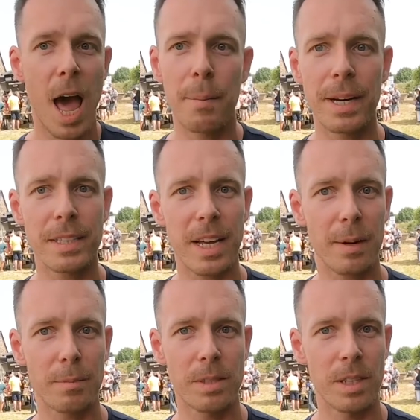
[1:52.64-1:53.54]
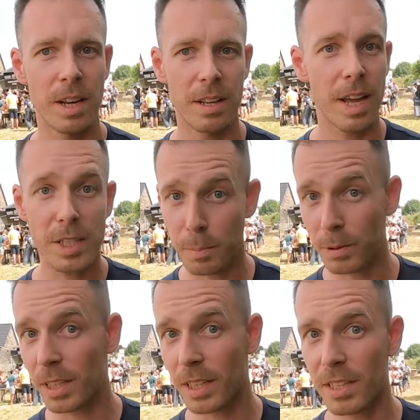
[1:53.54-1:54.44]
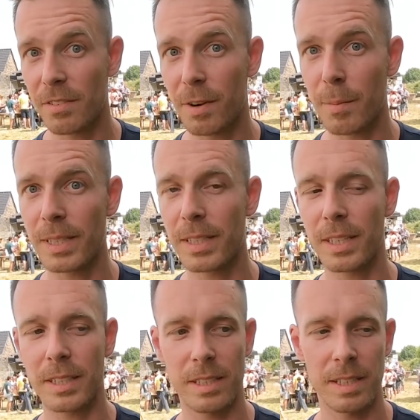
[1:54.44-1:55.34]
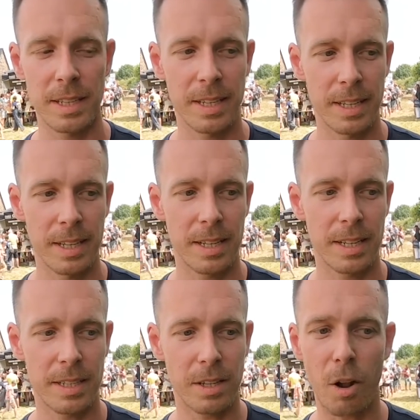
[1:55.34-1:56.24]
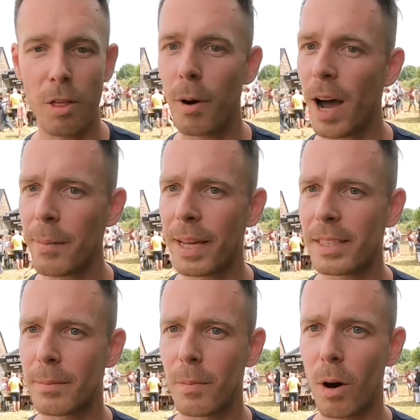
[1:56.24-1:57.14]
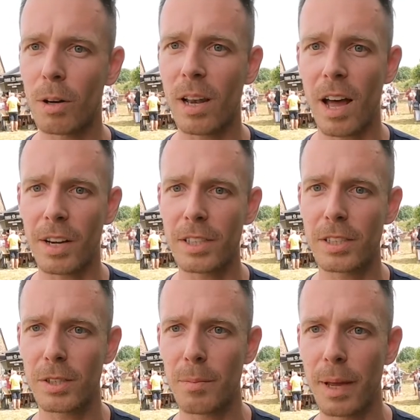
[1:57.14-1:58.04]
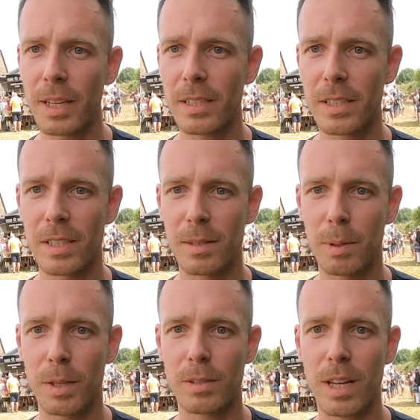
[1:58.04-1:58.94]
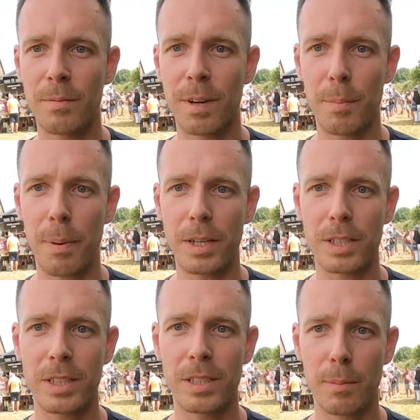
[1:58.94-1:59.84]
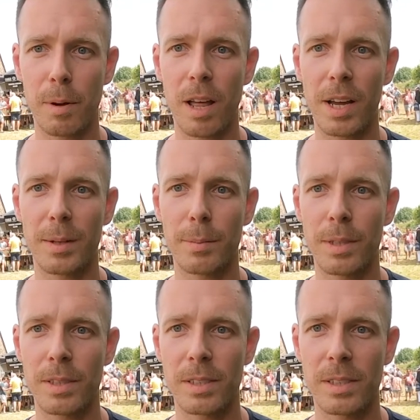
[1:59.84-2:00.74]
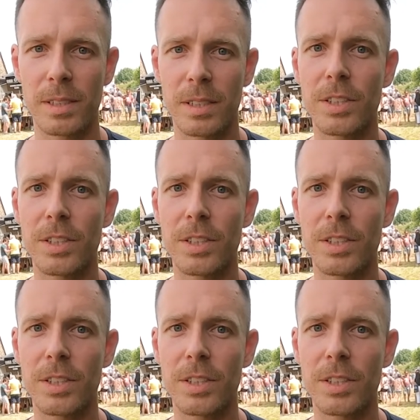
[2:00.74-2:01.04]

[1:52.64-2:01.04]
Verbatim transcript: And many times they are spontaneously fermented, uh, although I make some odd lagers to the mix because I'm very passionate about lager beers.